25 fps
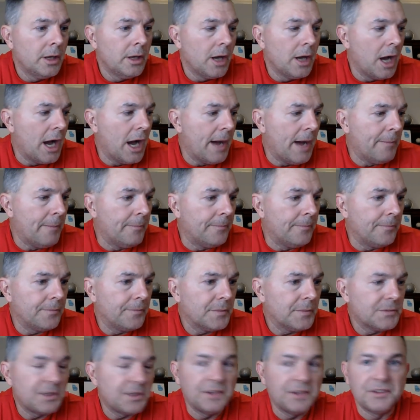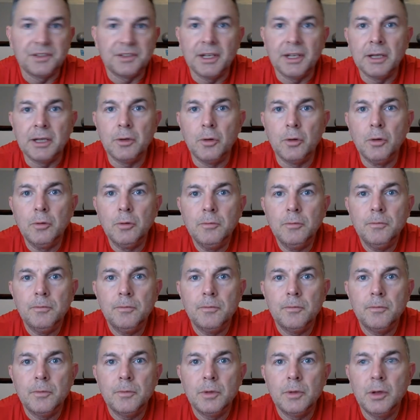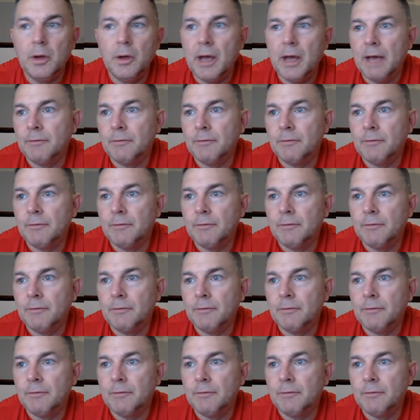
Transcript: Um, she's single. You know,